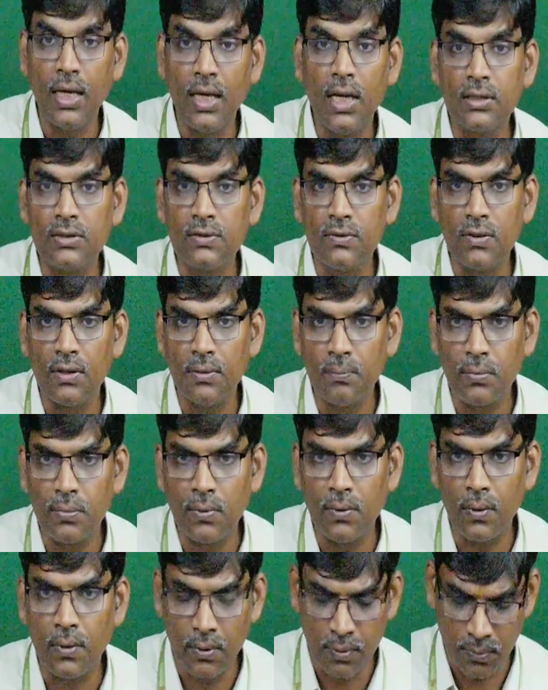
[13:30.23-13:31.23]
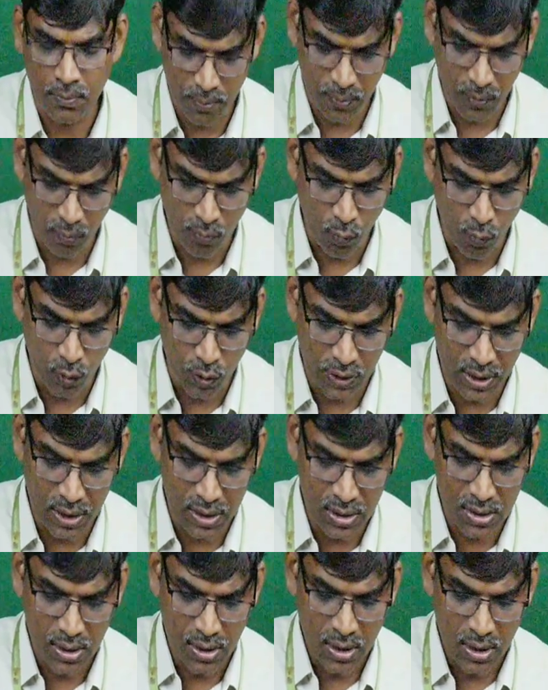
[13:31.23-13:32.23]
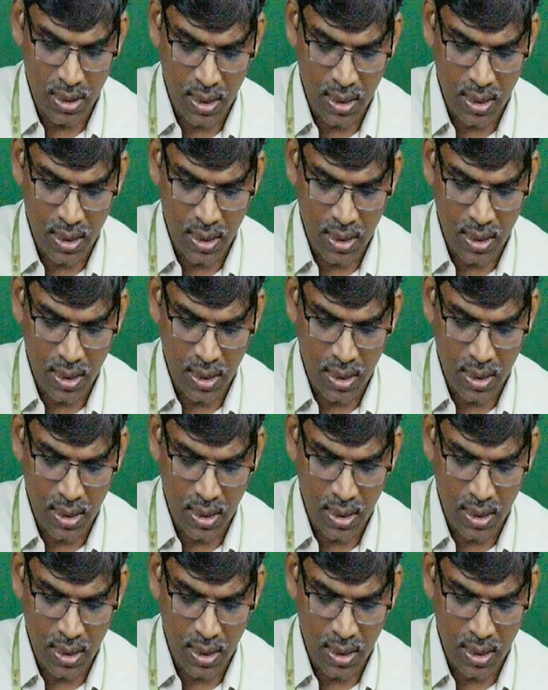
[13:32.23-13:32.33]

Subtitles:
actual voltage,